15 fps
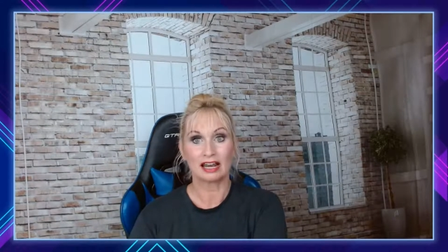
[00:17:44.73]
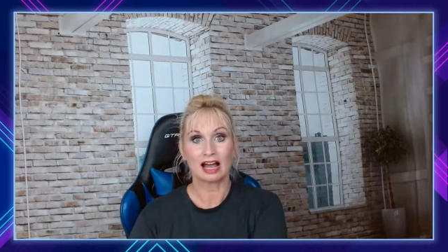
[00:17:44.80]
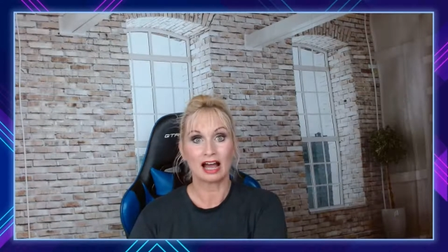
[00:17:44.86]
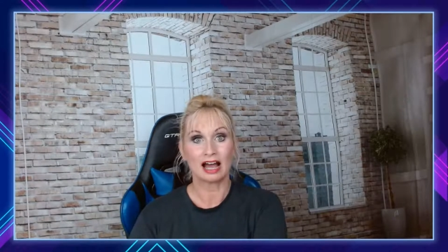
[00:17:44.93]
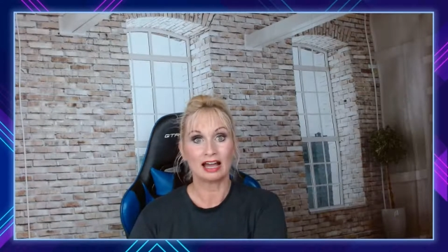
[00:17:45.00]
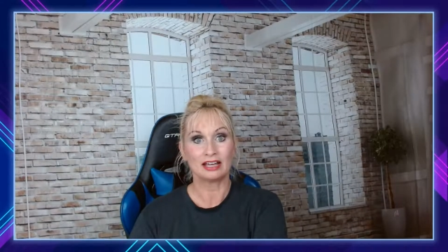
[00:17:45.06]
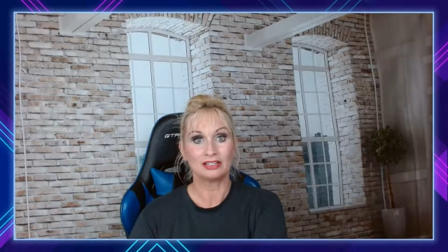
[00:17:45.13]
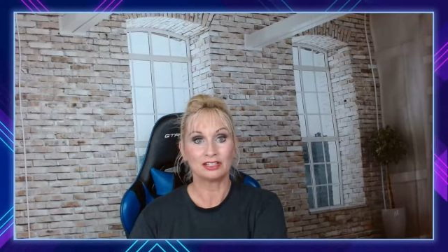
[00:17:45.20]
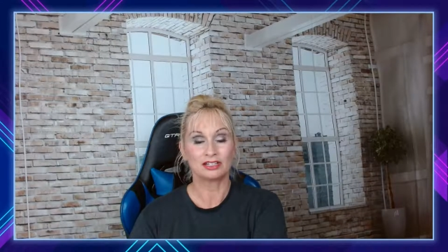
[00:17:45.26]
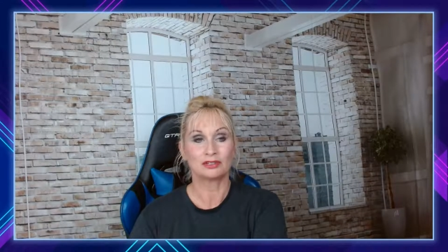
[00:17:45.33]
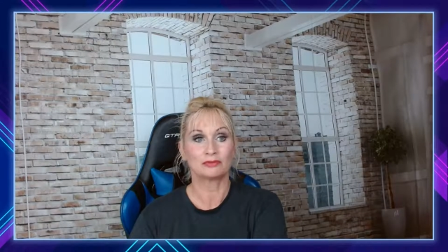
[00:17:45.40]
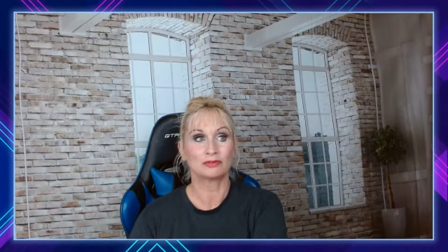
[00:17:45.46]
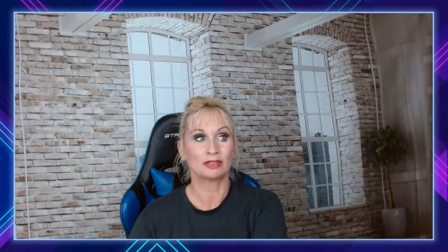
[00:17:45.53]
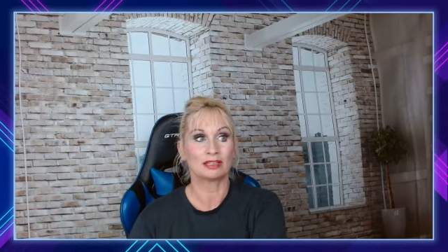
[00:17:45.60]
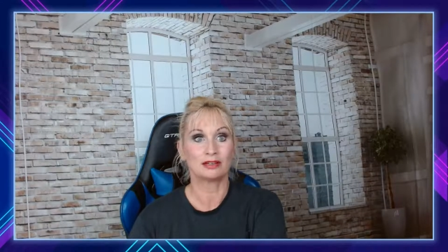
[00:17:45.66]
And I
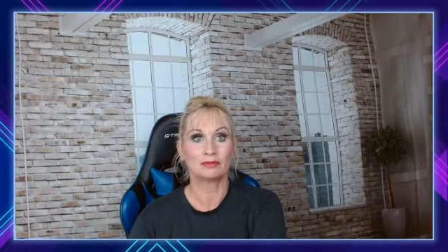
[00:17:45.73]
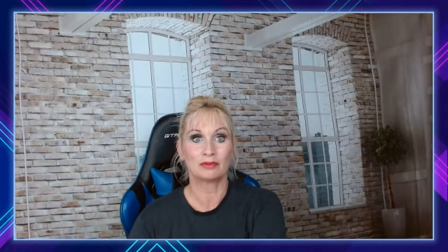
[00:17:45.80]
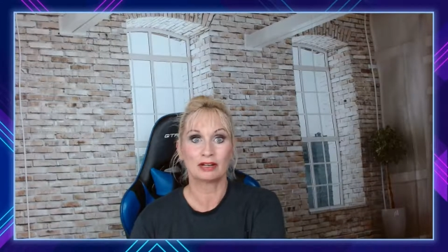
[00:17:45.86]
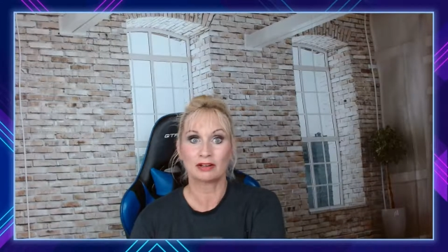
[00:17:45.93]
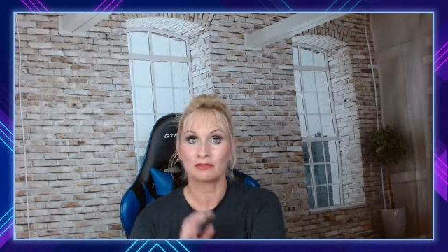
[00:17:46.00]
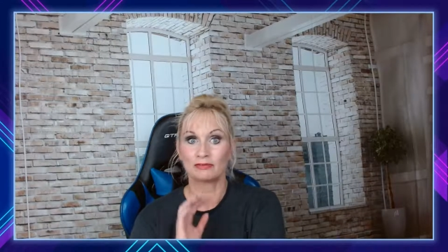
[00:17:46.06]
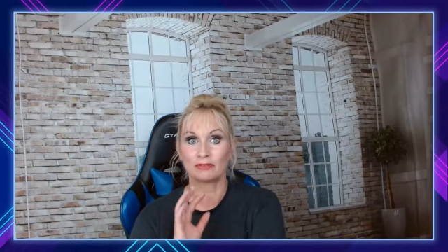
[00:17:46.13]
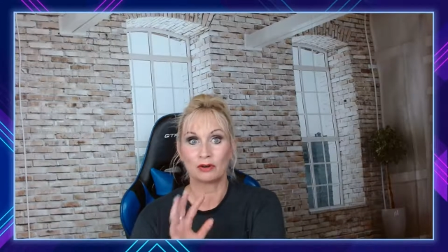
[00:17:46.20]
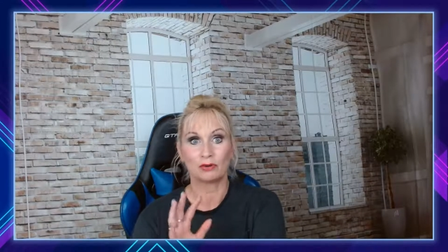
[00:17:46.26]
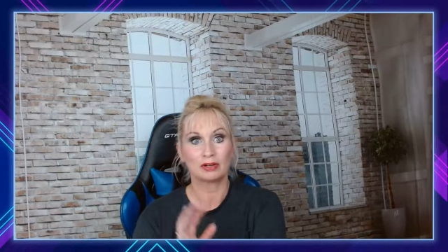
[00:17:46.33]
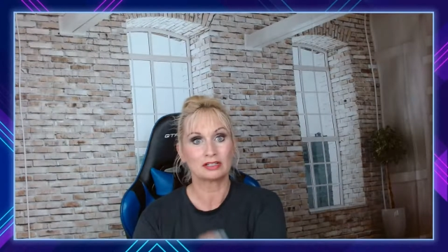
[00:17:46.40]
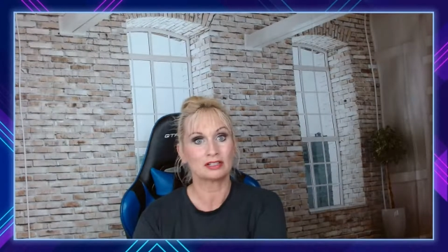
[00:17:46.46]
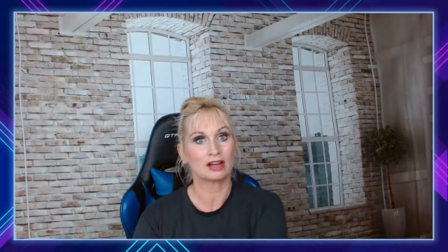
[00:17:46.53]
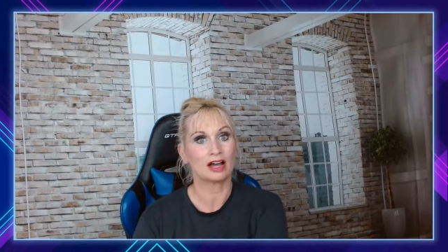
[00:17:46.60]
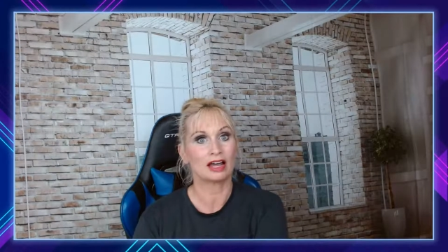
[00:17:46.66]
just really want to
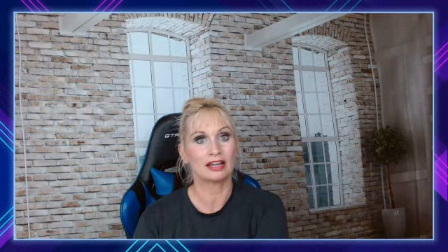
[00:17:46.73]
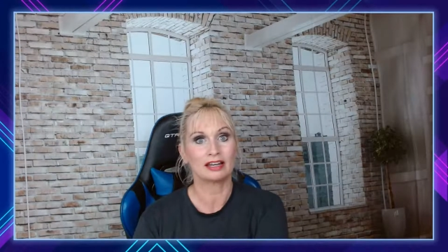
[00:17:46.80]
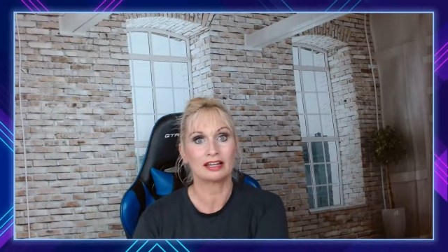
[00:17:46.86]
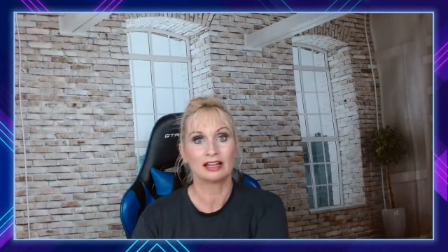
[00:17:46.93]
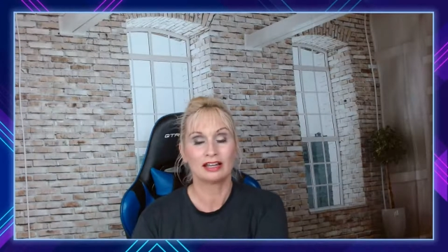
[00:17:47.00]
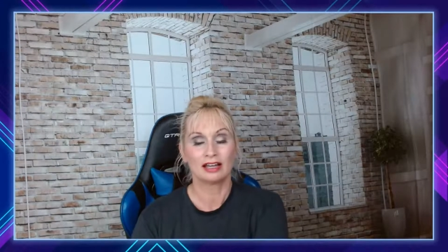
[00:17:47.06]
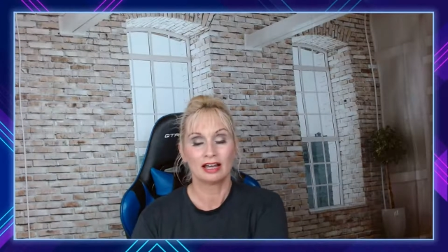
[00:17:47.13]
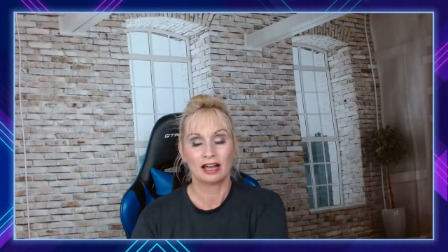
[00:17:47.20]
focus on